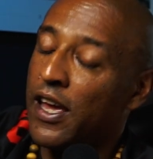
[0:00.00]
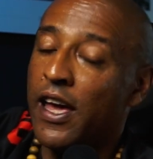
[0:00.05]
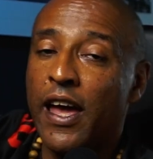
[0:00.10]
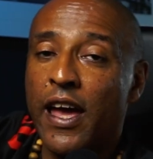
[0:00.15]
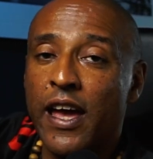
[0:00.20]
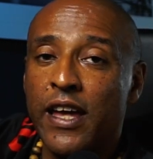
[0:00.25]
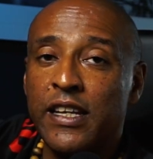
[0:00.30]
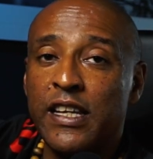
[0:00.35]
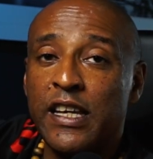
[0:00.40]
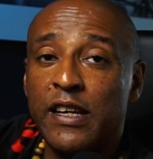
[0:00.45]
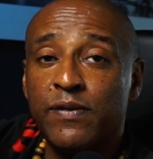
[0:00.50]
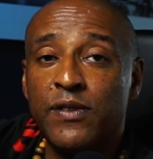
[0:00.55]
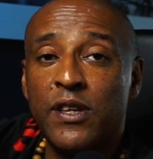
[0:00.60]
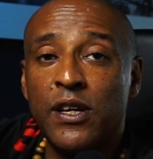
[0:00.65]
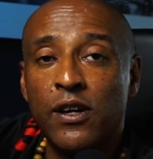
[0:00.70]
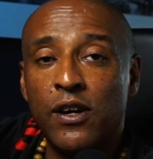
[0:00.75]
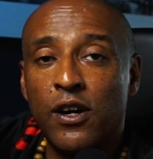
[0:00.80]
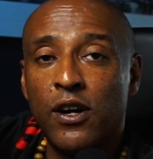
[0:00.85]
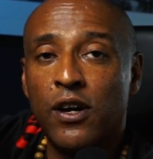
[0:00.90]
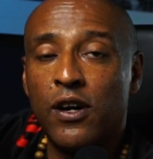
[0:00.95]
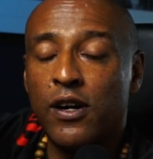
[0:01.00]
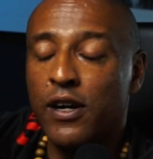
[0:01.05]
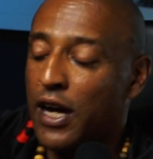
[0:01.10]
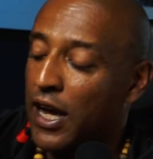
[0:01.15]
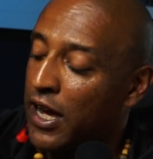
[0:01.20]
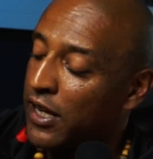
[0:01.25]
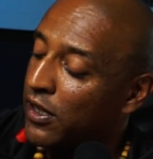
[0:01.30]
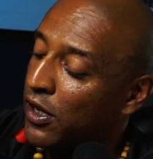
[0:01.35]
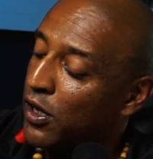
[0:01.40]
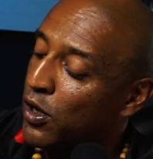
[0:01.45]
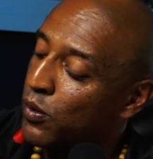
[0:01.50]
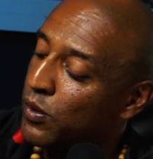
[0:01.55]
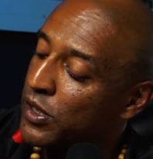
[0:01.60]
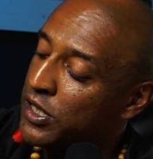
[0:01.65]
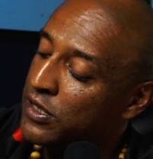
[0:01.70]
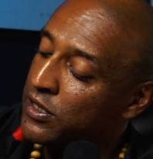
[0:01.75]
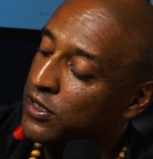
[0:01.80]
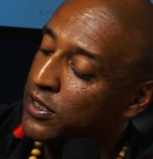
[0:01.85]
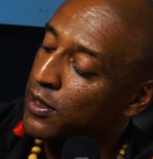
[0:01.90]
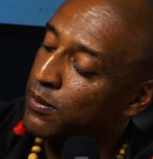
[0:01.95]
And if they are, I'd always
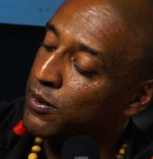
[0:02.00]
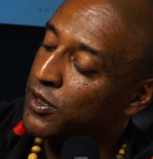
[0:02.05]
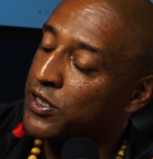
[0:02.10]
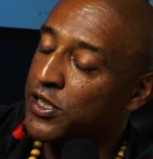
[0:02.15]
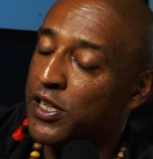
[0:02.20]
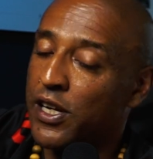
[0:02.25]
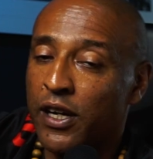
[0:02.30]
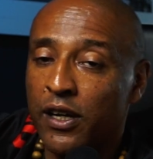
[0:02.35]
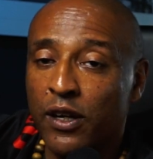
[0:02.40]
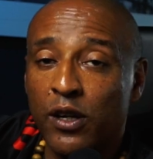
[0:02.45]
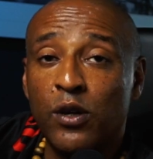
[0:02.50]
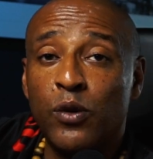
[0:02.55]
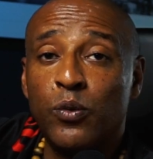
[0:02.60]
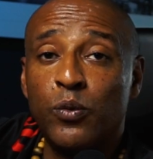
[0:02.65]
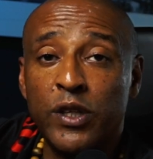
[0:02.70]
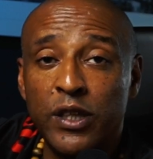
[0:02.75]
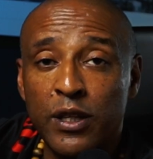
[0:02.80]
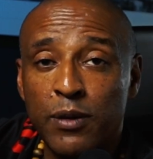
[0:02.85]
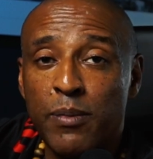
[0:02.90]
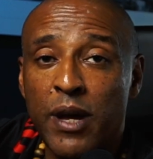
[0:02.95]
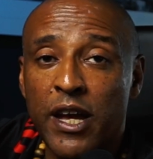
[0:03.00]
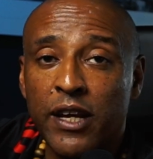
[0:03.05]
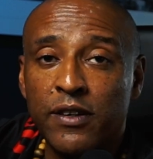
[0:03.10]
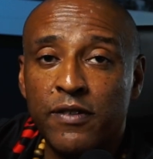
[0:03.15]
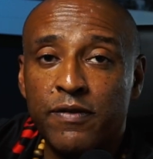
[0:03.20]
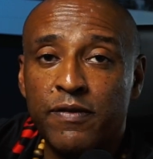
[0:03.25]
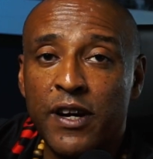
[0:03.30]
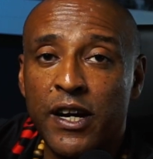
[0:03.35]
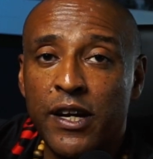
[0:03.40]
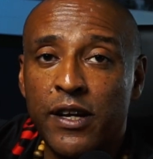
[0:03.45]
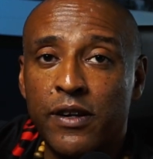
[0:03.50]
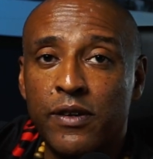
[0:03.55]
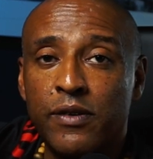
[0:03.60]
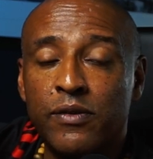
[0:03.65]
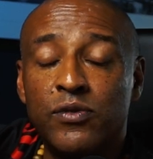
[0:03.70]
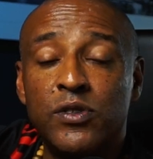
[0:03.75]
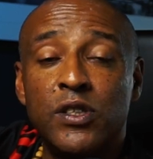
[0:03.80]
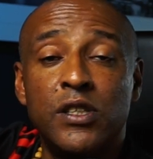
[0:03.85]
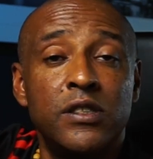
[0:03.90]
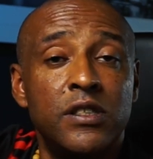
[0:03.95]
double check with the magnifier
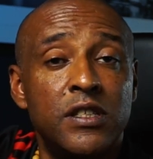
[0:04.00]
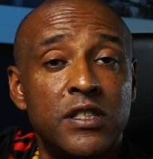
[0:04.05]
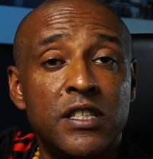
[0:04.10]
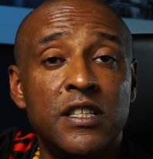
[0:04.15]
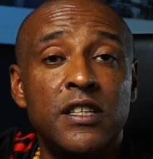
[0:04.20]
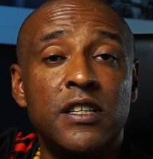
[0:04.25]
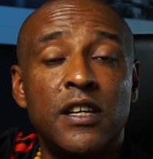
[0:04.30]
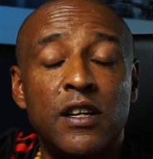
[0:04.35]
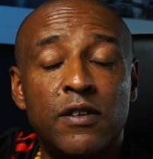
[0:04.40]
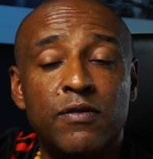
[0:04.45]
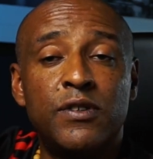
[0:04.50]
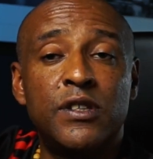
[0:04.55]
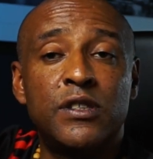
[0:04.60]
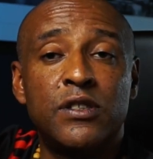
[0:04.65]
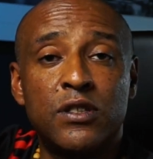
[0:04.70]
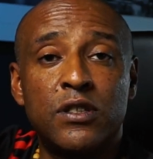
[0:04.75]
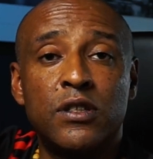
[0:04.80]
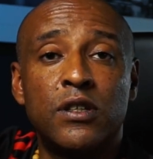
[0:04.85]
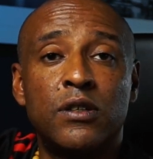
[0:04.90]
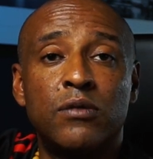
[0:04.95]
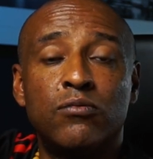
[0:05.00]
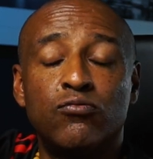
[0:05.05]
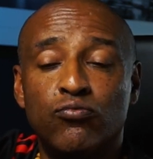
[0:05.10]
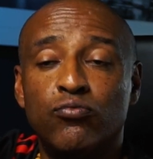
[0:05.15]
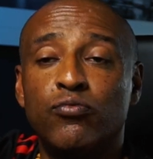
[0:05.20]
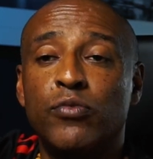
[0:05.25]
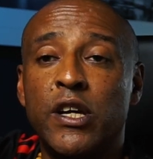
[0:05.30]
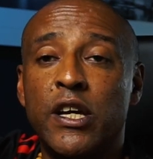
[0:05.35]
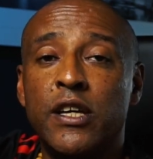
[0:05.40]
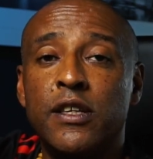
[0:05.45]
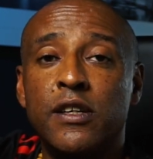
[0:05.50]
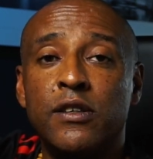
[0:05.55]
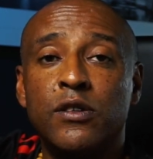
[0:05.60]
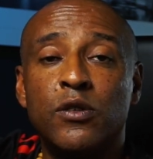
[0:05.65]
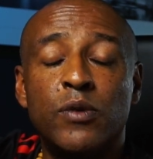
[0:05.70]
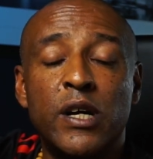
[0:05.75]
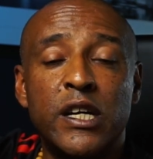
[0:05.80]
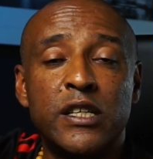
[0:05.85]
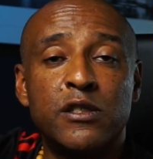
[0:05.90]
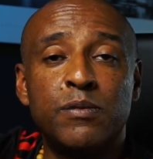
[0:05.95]
just to see if it's hitting the
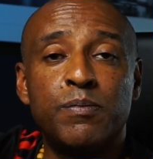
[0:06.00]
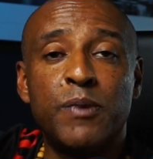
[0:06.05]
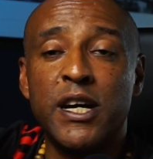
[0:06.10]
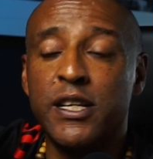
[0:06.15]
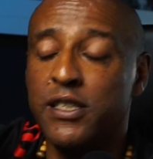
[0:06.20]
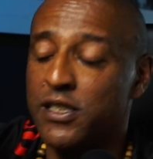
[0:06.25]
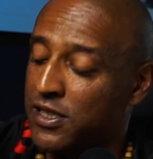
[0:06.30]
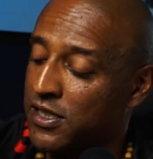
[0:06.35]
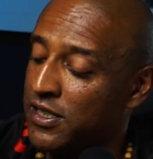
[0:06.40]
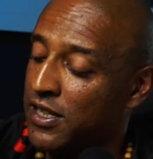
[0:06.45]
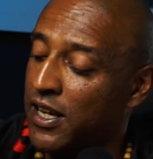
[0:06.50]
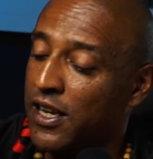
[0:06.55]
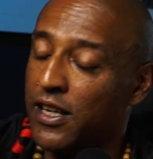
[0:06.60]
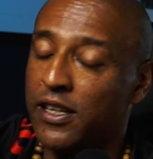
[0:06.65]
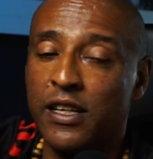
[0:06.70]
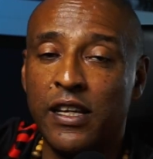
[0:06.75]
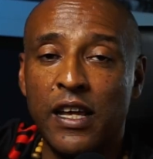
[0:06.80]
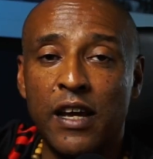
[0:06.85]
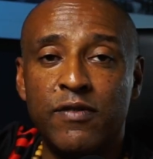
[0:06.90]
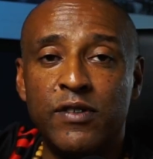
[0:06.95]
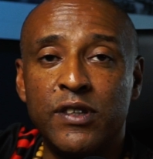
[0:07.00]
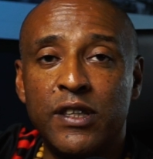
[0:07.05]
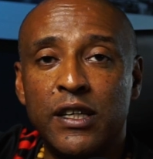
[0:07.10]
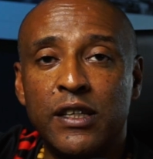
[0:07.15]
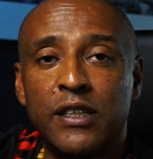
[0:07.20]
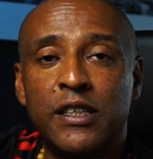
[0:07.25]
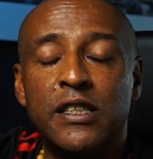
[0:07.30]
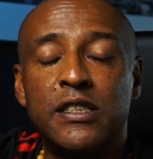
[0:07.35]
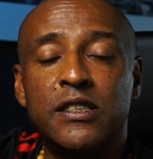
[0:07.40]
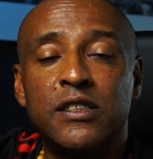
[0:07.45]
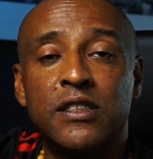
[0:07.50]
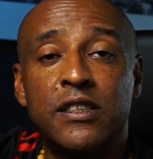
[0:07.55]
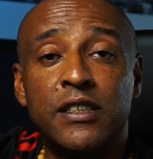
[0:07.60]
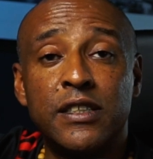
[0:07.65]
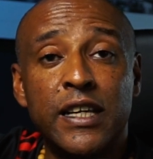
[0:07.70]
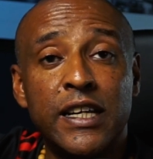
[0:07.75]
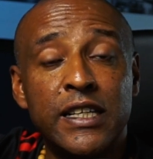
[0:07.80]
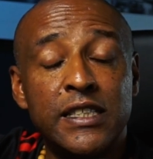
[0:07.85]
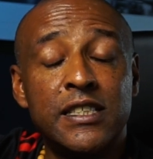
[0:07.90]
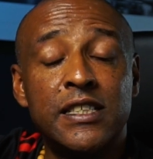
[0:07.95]
right spots and everything is
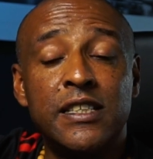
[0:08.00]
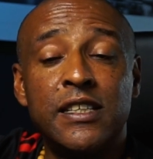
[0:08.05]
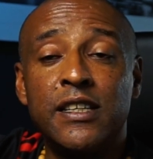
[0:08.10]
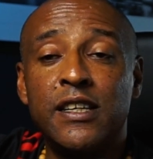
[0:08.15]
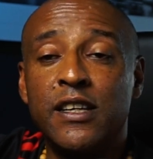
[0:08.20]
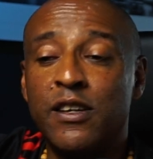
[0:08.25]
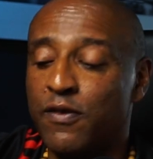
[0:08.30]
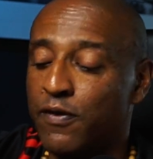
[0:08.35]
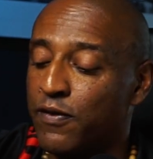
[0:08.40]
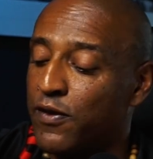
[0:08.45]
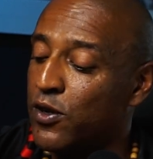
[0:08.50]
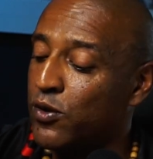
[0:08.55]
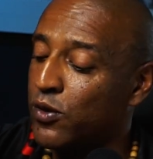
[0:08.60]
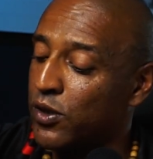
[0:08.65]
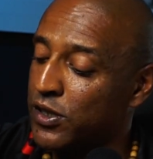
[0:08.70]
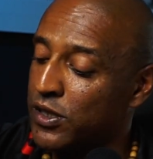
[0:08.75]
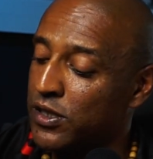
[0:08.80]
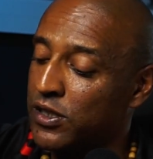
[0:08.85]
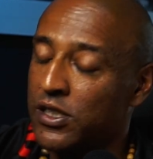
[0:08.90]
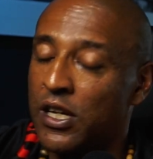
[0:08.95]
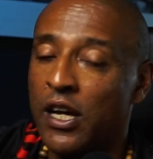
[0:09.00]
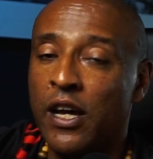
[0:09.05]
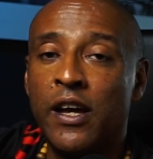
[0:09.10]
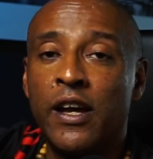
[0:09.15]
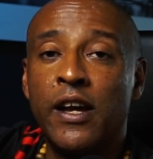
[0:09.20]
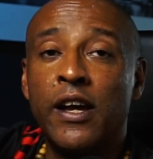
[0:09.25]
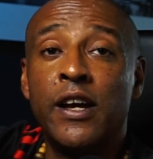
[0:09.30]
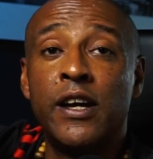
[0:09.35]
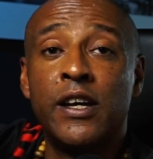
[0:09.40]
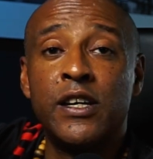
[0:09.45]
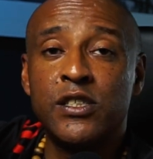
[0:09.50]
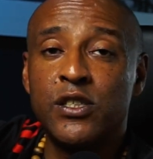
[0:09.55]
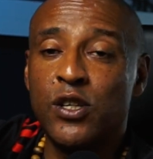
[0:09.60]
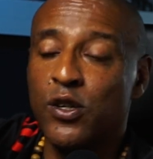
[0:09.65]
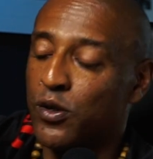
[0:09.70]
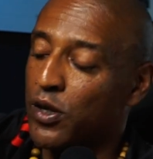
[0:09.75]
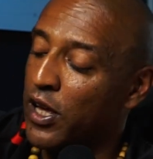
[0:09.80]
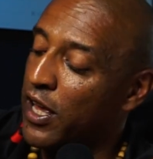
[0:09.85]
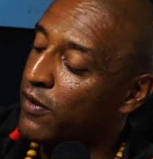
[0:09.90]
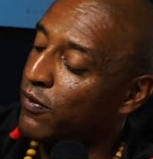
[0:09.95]
nicely in focus.
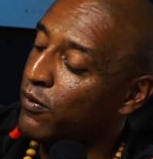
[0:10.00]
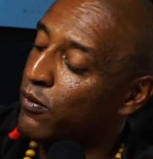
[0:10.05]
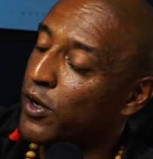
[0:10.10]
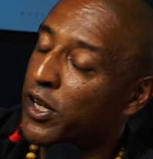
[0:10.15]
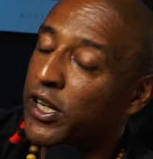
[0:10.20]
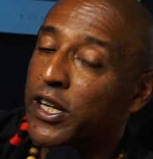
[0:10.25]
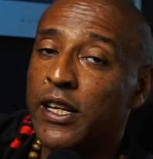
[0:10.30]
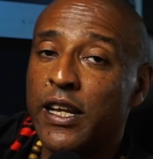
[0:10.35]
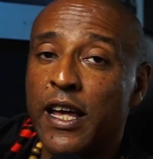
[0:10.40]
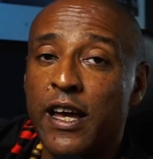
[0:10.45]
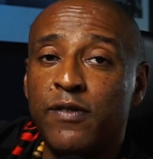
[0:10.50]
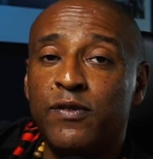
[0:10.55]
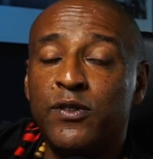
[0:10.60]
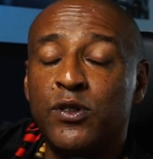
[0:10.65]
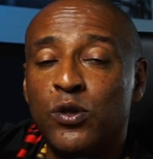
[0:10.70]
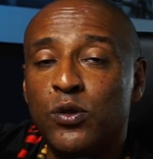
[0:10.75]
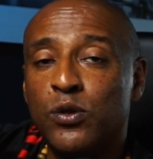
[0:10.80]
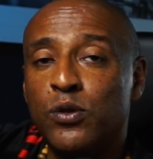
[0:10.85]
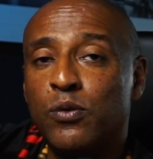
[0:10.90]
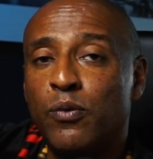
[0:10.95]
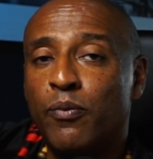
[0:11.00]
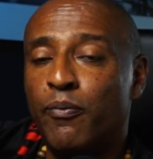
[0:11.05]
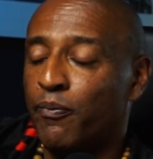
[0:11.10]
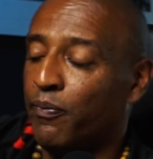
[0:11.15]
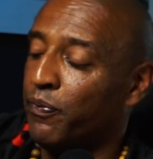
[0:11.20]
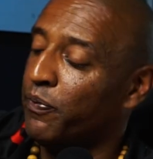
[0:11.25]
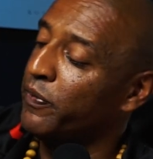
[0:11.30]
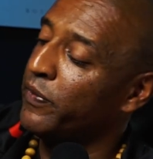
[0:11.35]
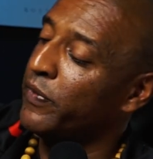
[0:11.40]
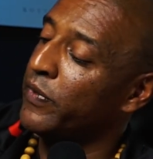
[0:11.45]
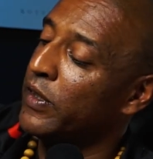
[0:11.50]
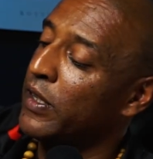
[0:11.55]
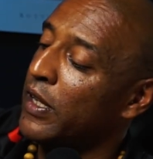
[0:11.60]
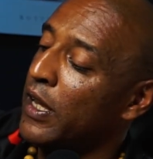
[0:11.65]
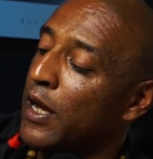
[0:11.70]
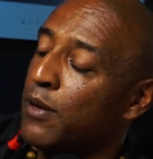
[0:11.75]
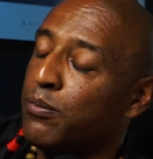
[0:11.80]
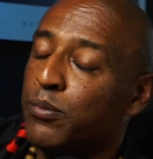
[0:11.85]
So F1 and F2, I